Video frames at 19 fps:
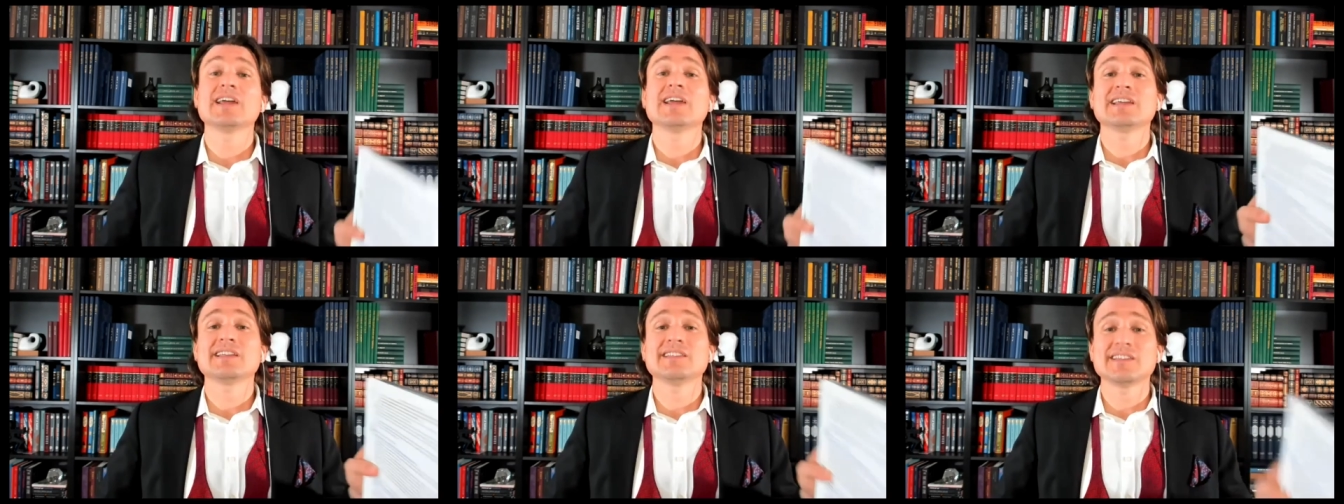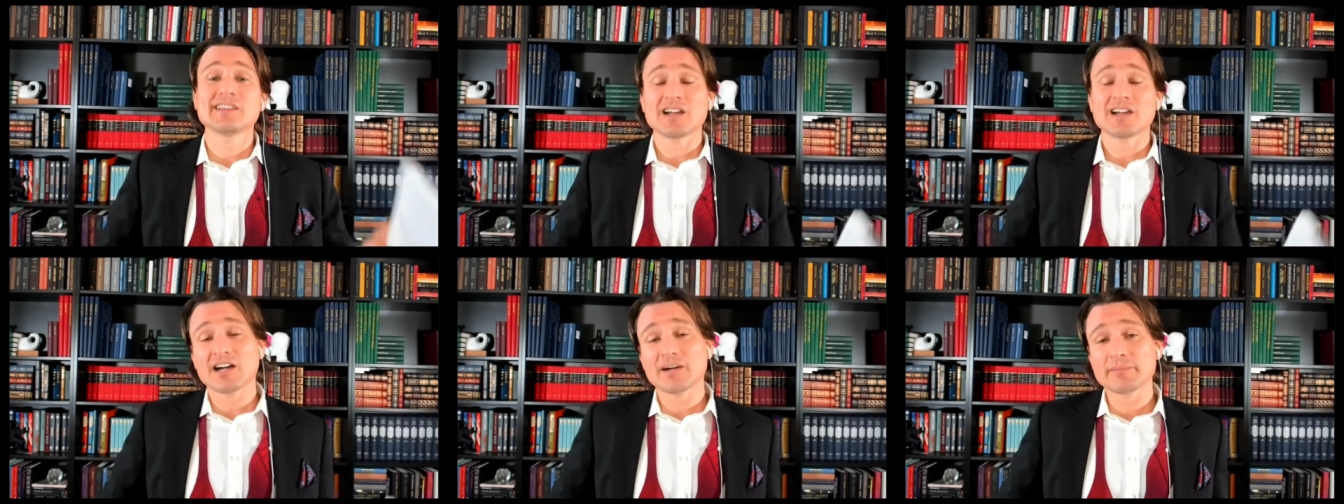In the
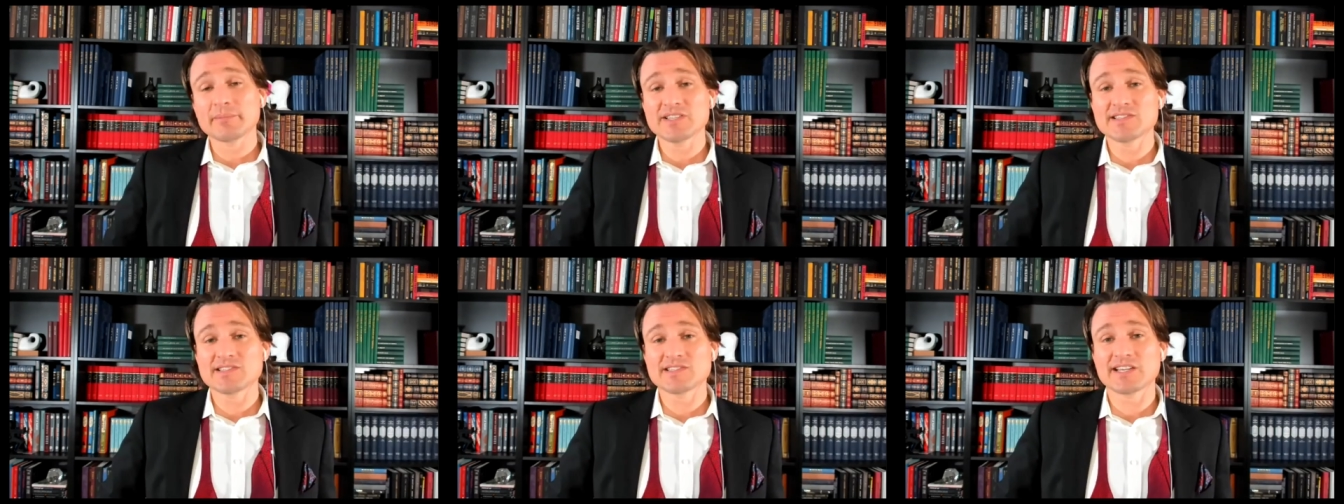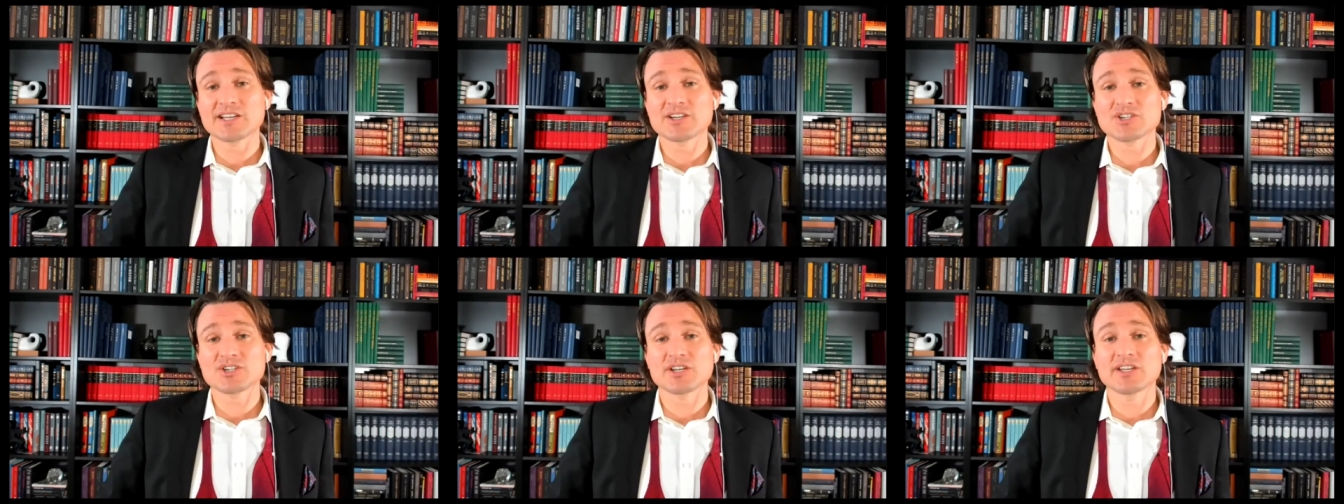comments
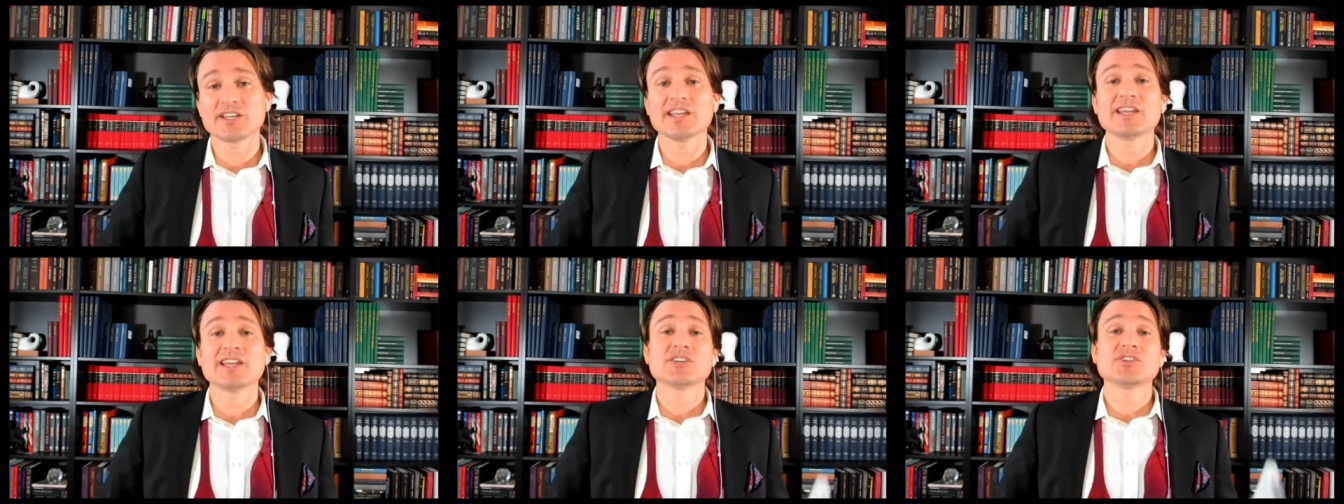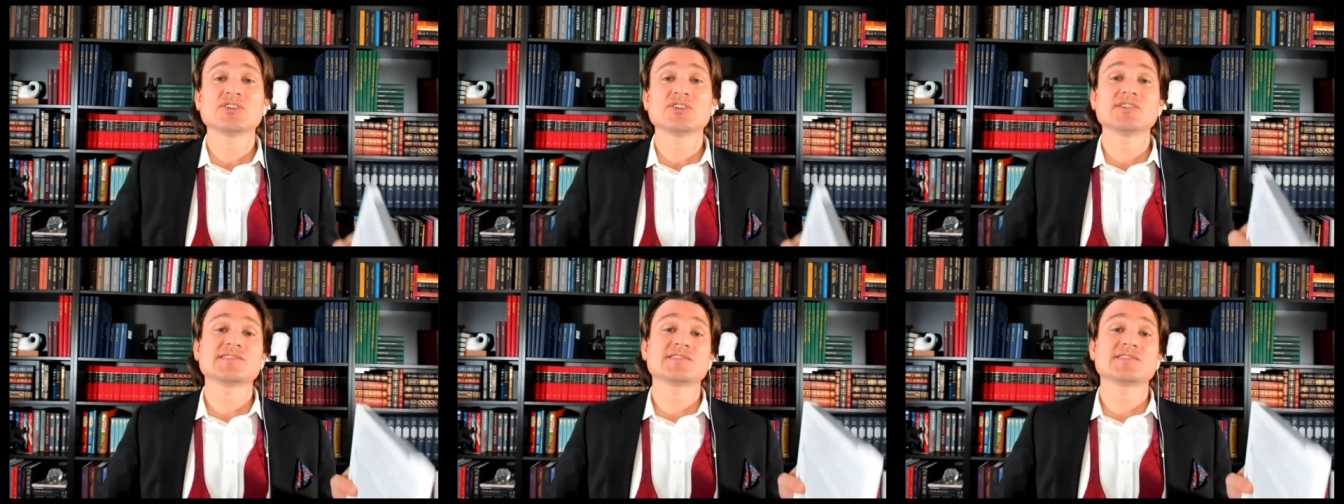section, just